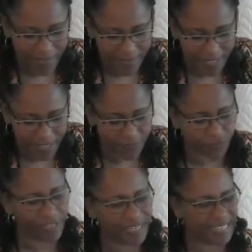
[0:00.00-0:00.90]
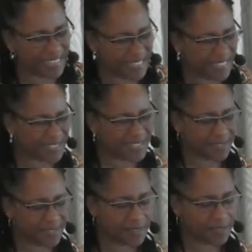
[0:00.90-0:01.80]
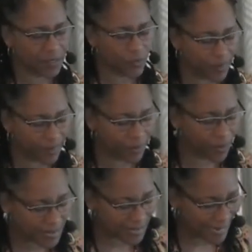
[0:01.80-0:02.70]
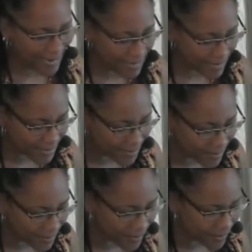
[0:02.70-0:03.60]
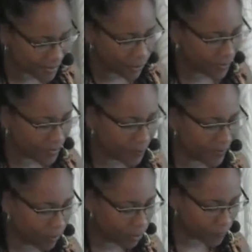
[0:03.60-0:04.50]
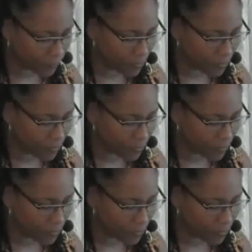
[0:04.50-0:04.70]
phrase, we are going to end it with a powerful